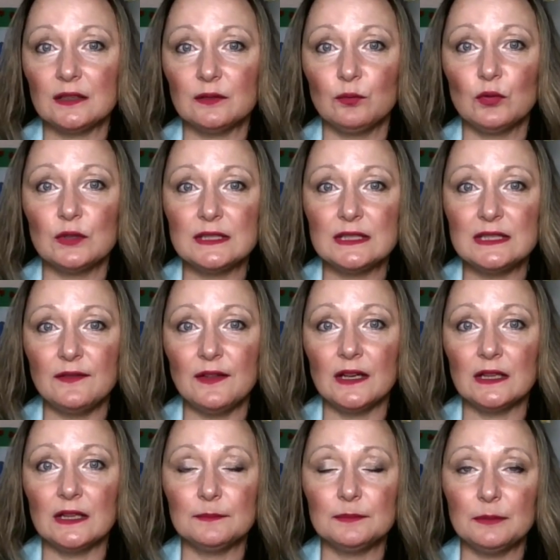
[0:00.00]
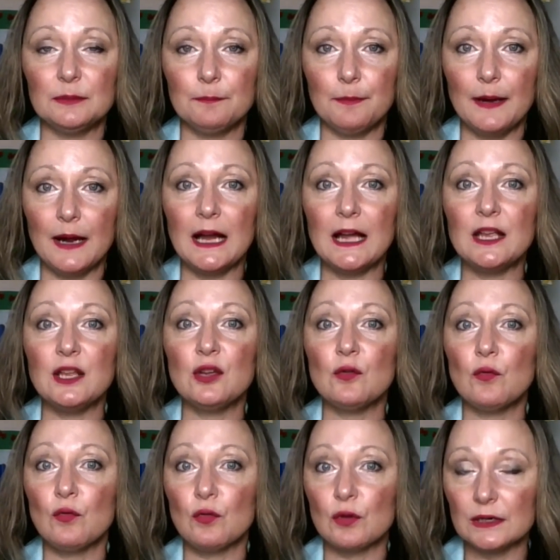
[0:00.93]
that was developed
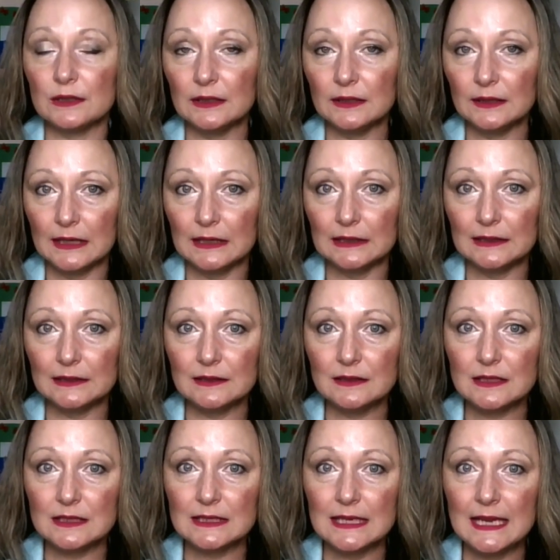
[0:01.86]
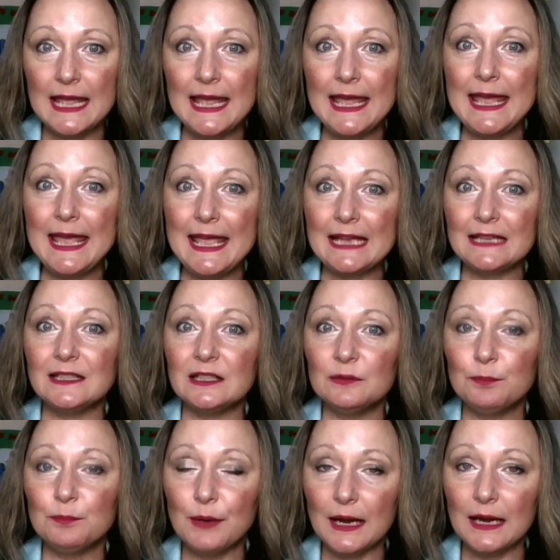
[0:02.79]
by Oran Alliance, and
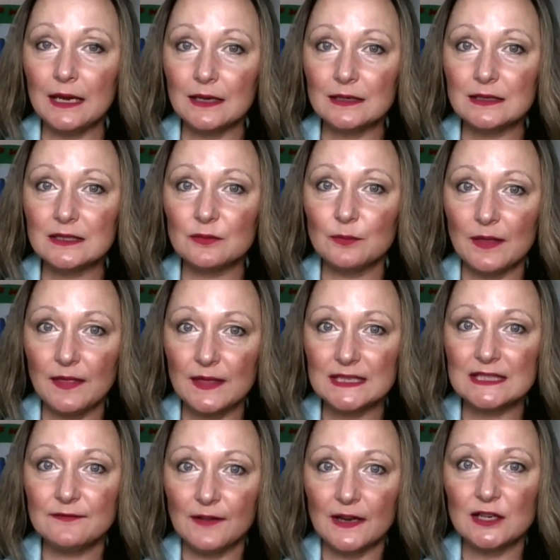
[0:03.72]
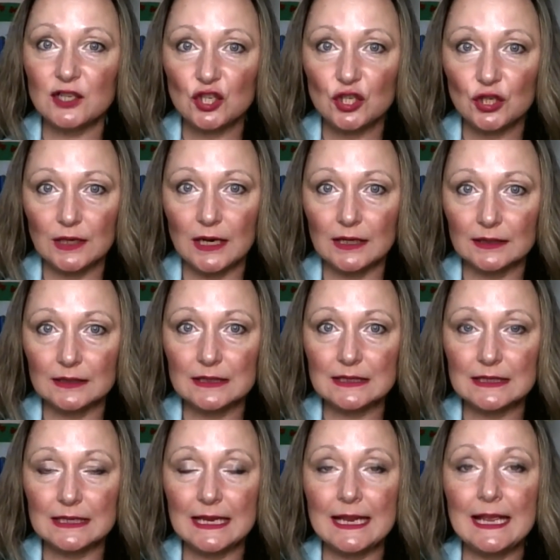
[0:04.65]
it brings with its
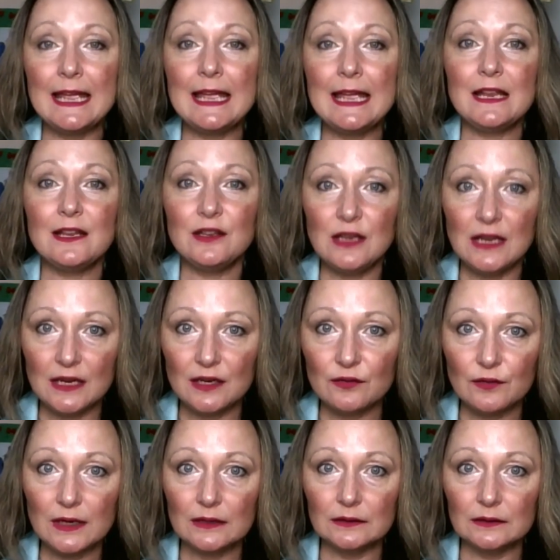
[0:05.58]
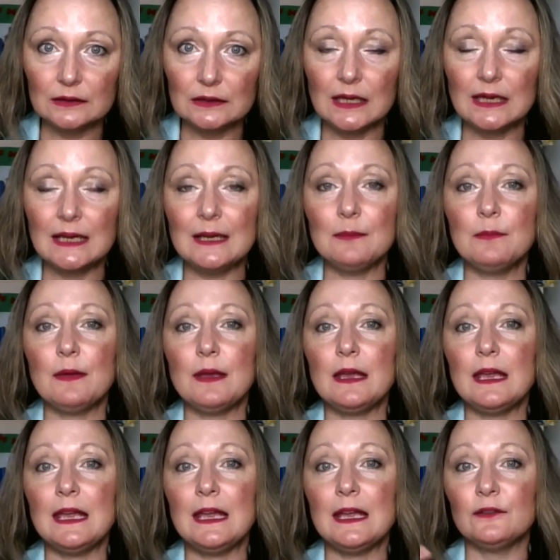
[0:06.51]
functionality near real-time
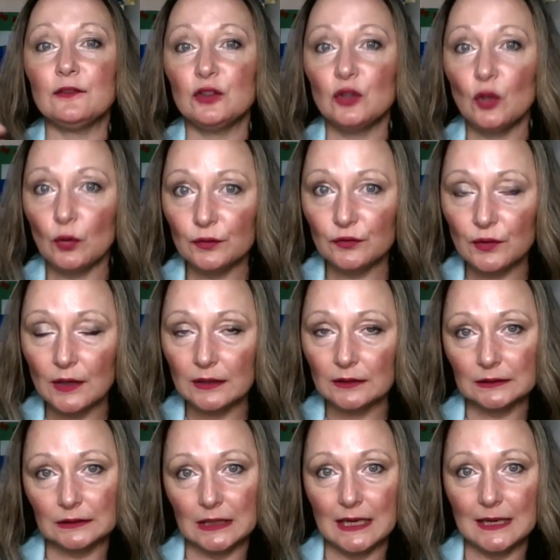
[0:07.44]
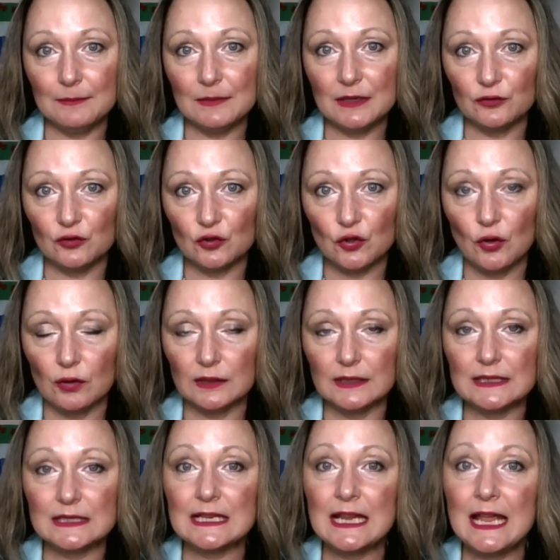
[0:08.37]
and non-real-time
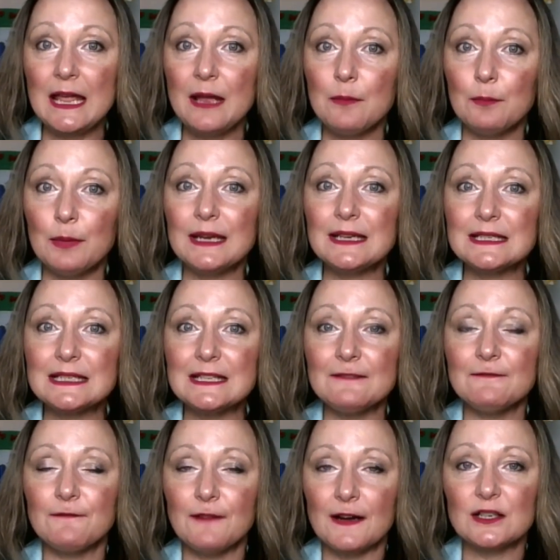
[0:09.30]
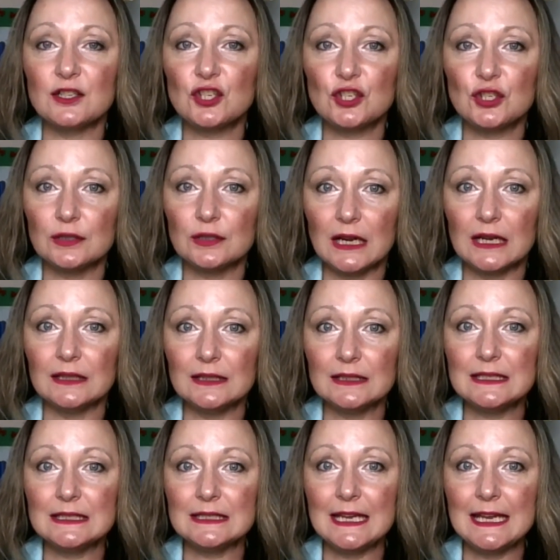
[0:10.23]
controllers, brings the
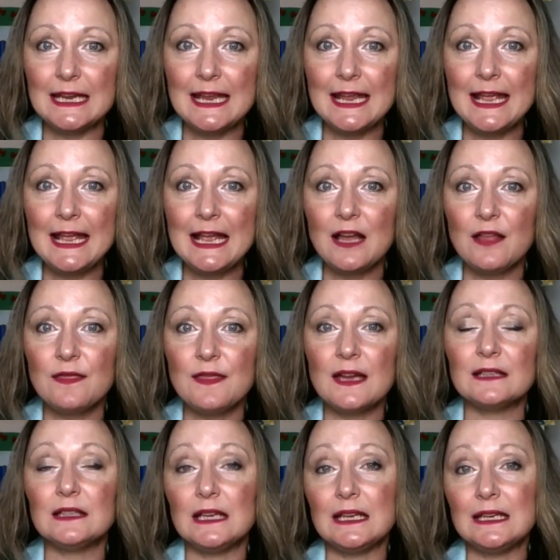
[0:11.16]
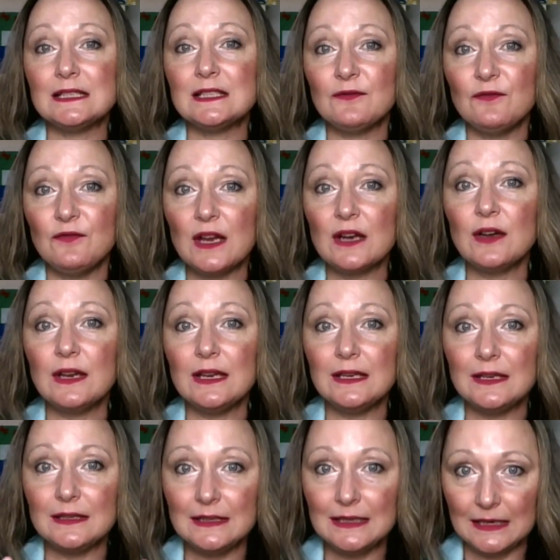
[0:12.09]
functionality that is
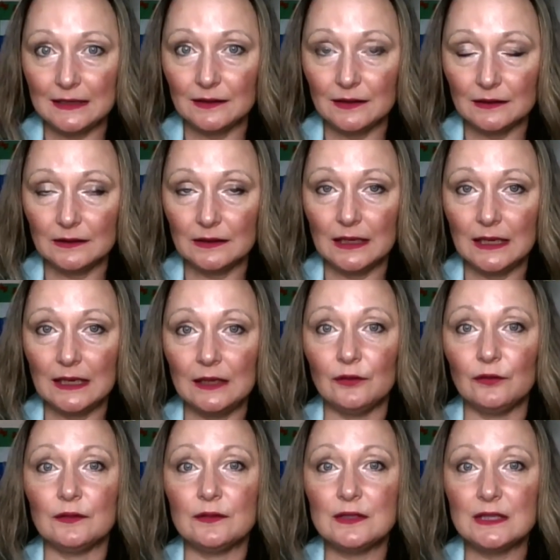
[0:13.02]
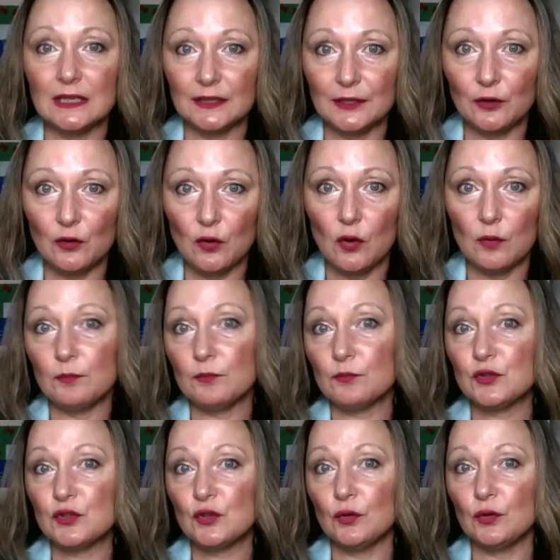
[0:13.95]
very needed in telecom.
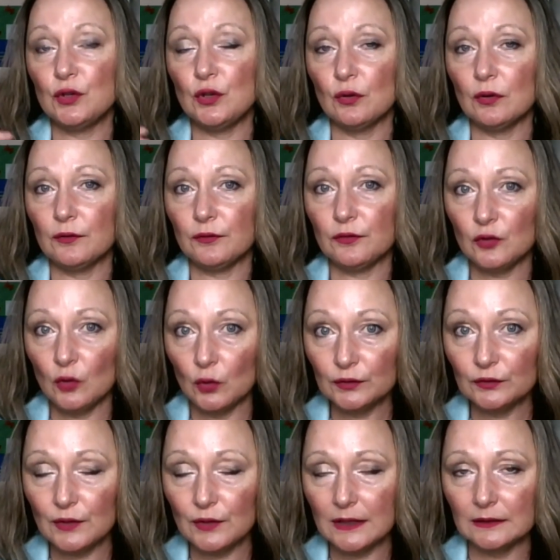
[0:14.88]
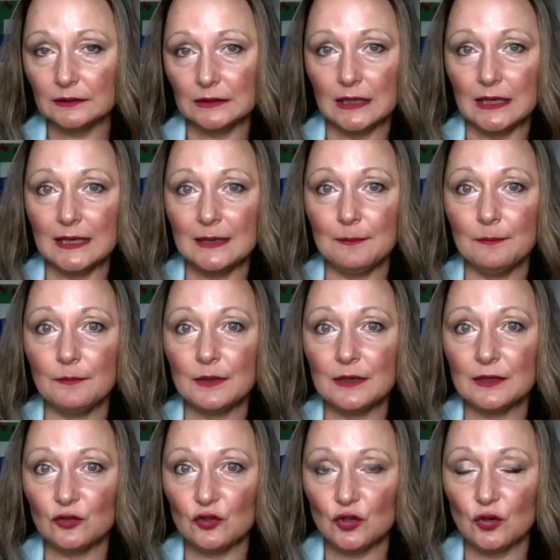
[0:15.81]
So your non-real-time
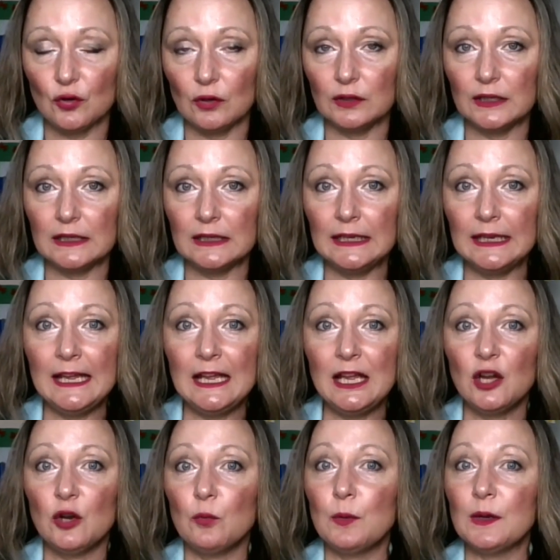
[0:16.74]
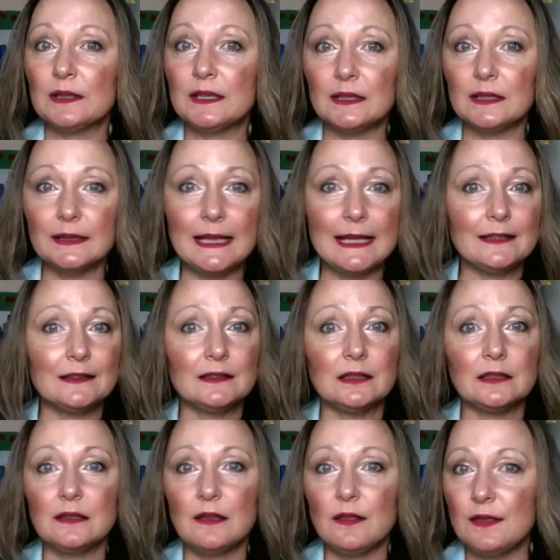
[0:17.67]
controller will
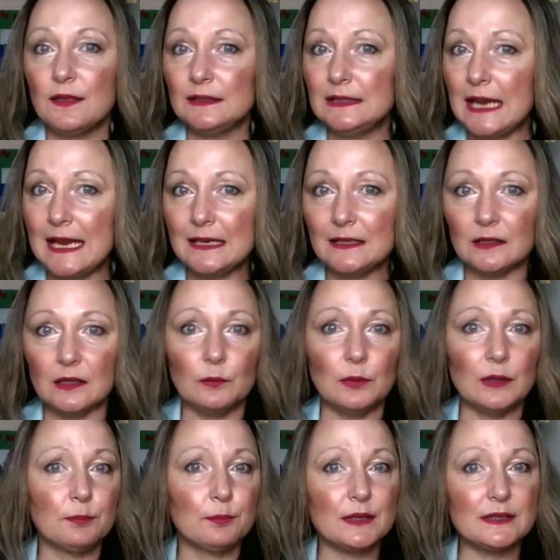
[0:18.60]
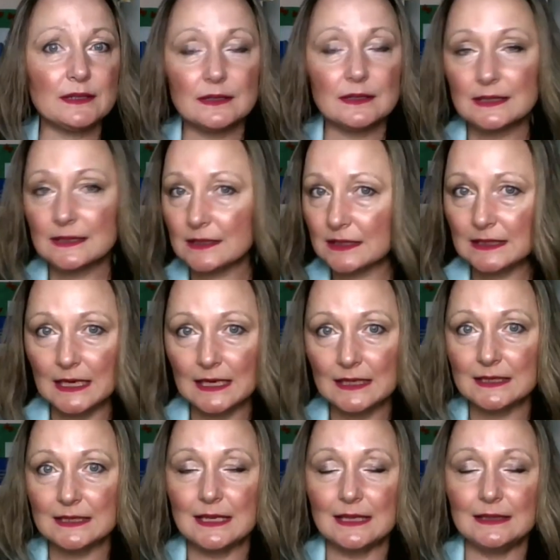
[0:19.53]
collect the data, will
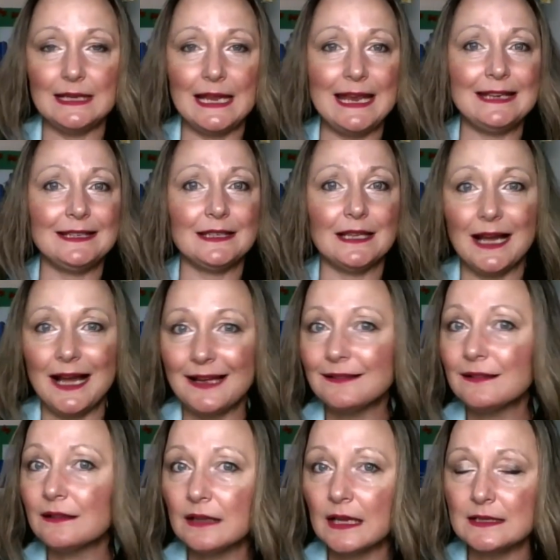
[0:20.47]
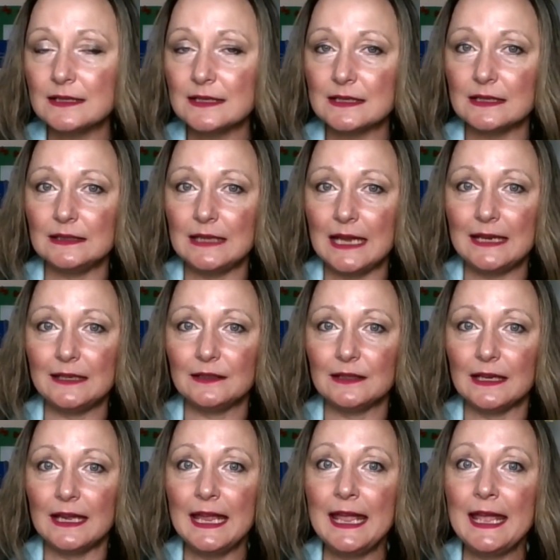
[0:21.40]
process the data, analyze the
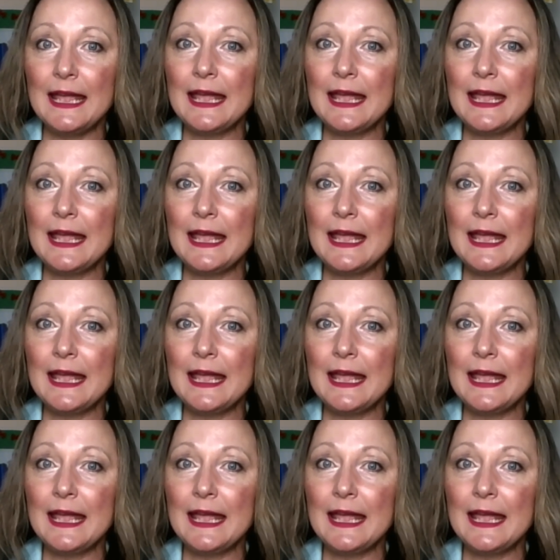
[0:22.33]
data,